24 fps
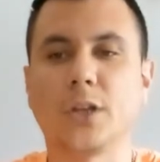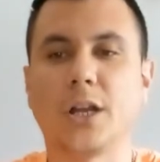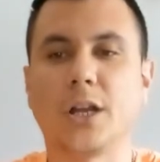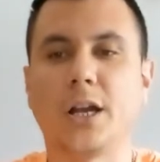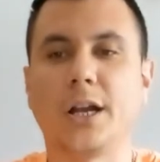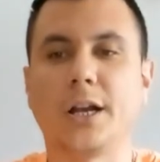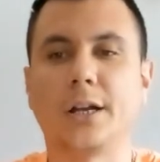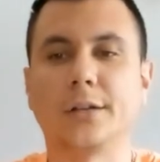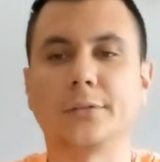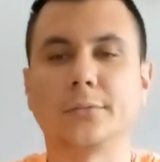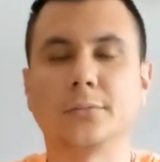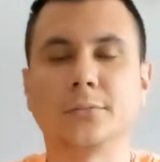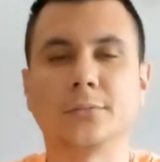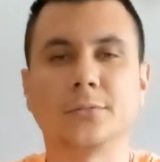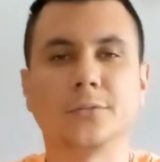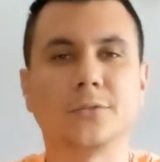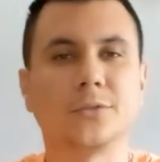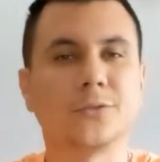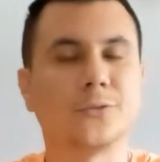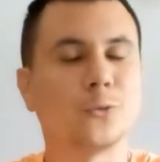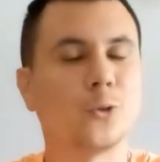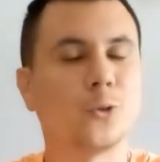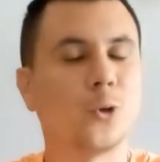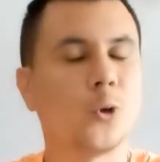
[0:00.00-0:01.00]
and
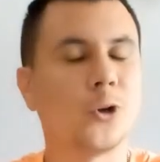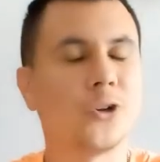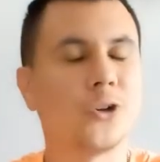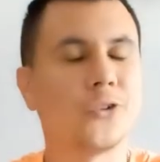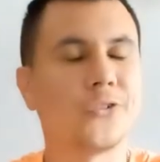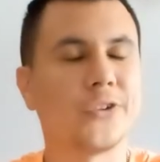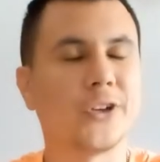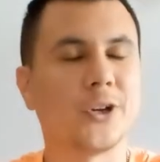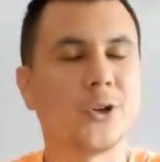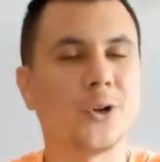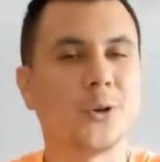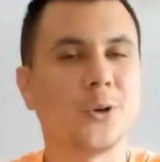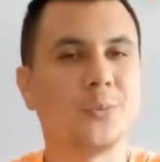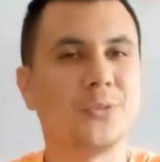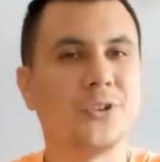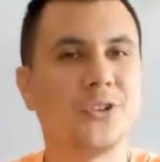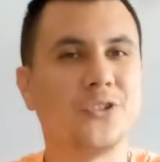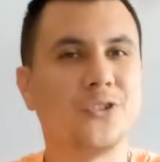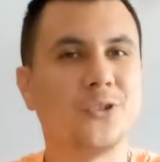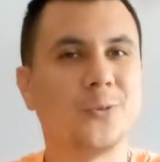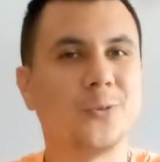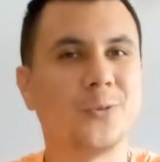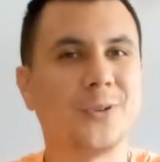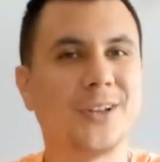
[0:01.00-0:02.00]
of course I hope
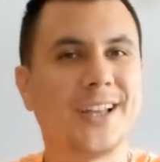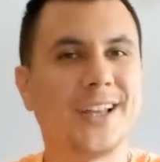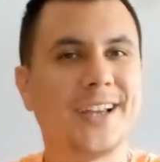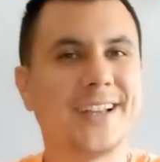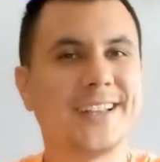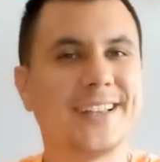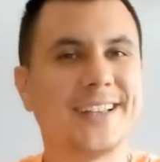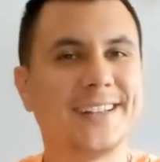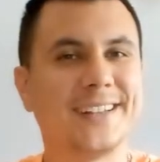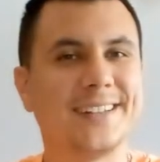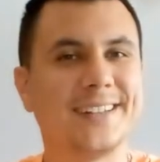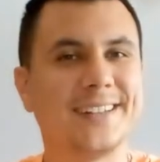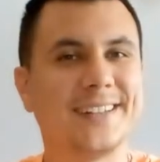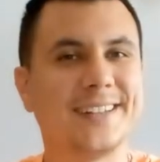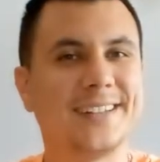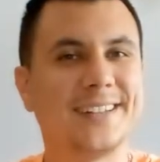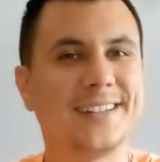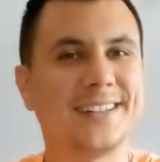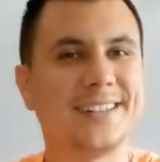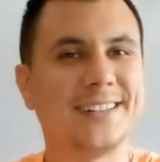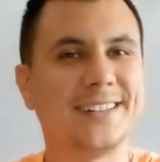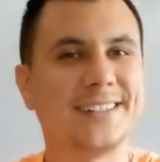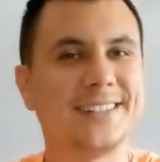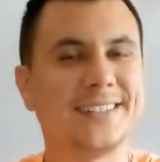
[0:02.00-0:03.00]
that you will like it.
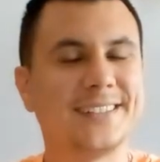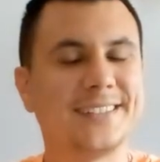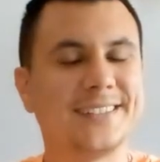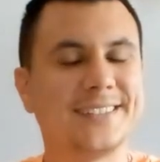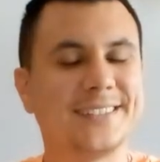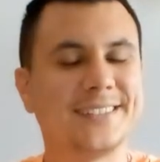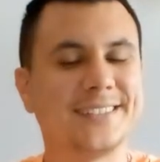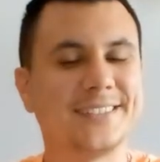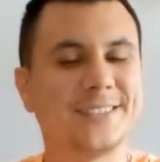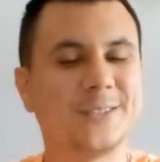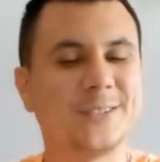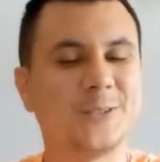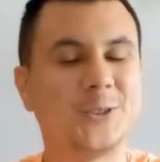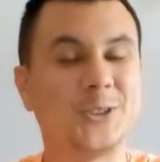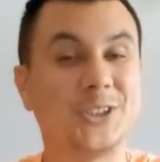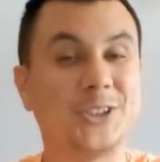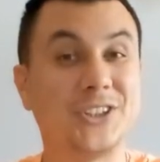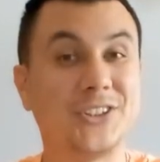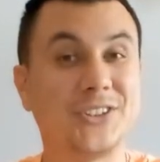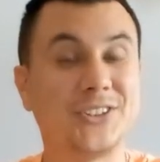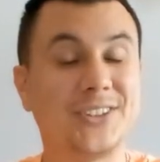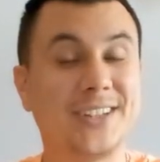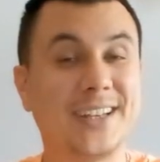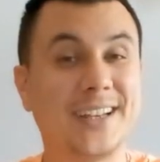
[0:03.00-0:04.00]

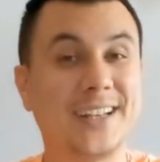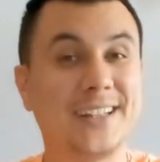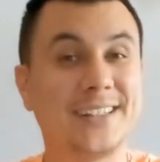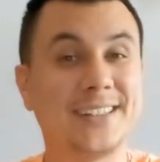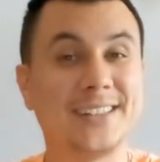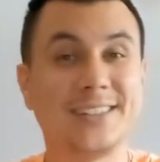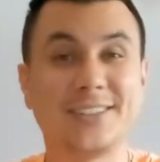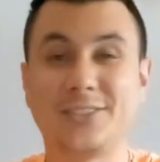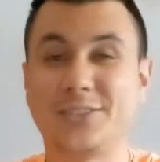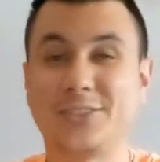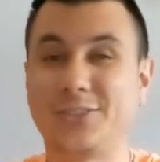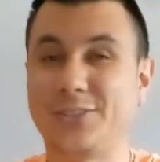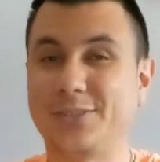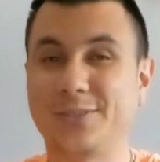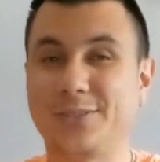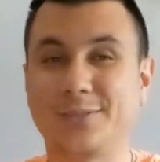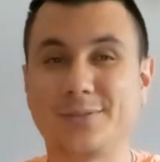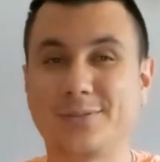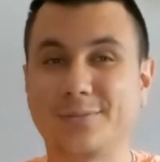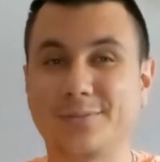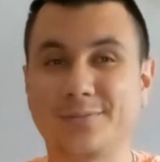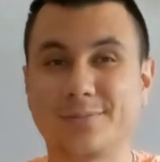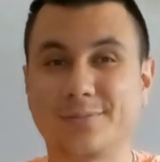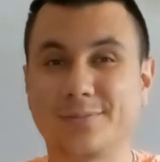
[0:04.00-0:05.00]
Till then,
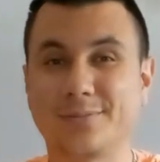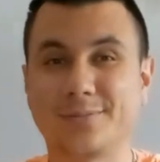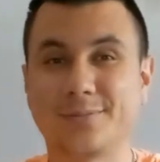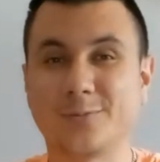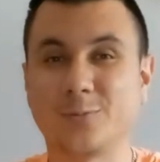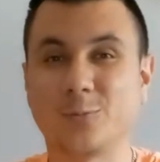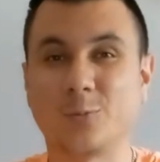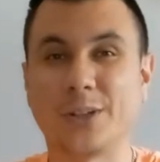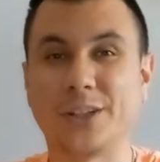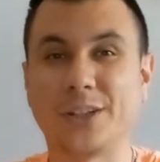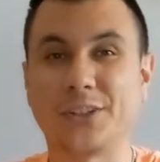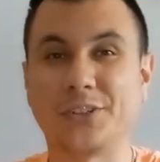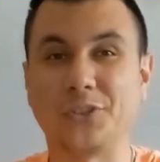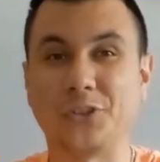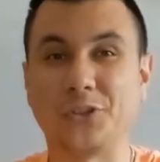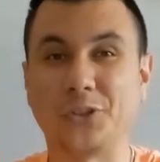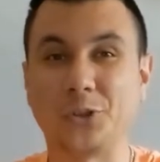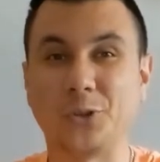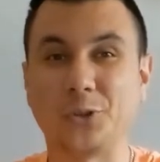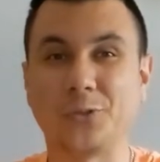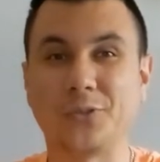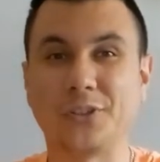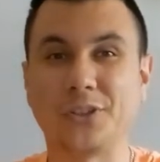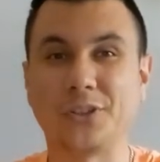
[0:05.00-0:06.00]
when the
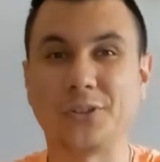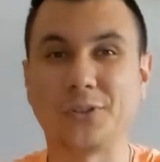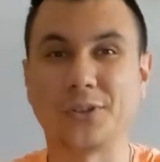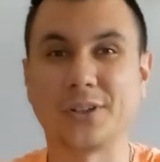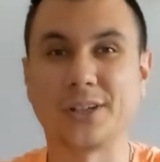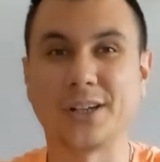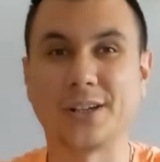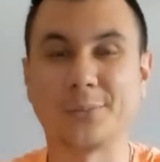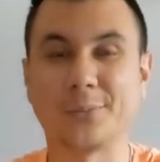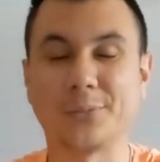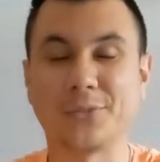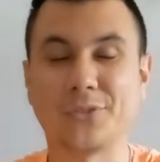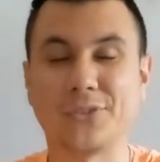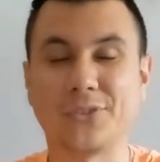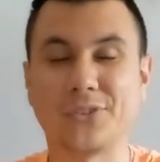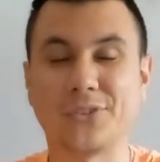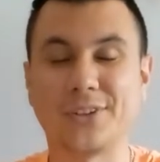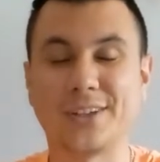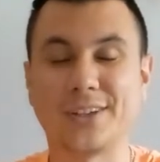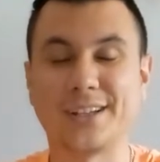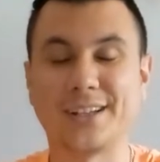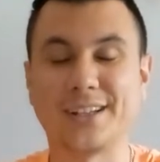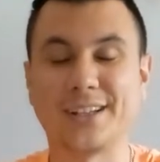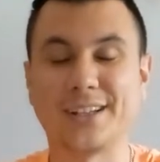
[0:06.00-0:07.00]
new video comes,
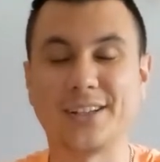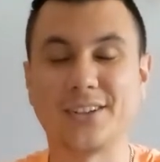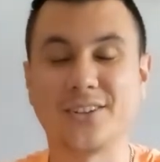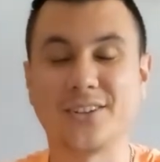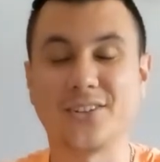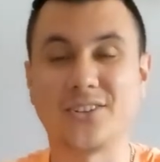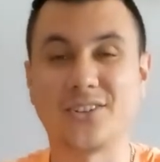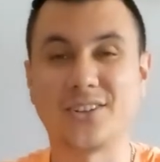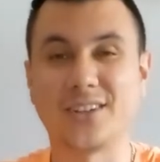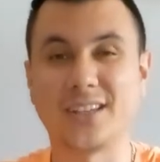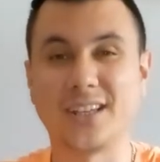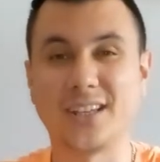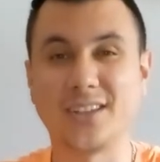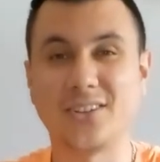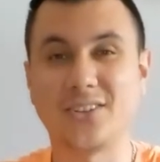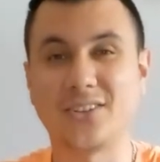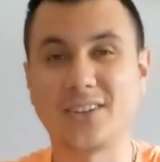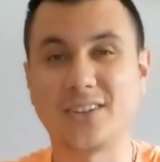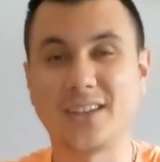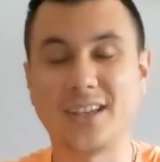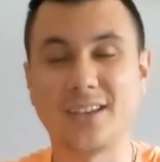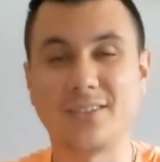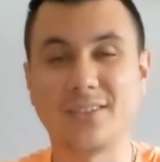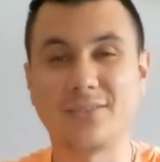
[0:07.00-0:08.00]
stay
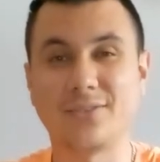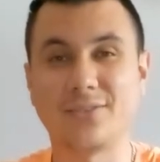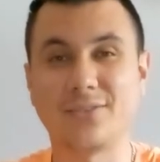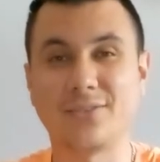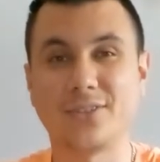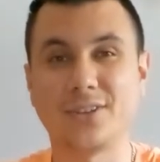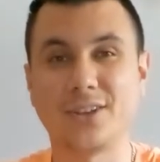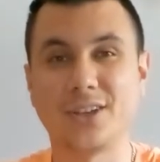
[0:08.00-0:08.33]
safe,